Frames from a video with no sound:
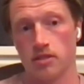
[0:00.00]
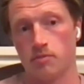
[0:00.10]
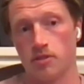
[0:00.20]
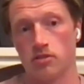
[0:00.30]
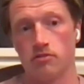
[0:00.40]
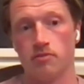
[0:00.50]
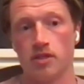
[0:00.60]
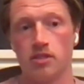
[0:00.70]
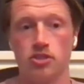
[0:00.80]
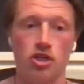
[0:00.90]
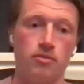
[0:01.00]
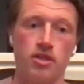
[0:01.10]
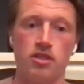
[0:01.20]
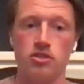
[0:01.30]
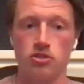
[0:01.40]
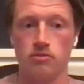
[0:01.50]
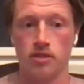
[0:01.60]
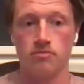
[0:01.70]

That's a picture of me in Germany during yep.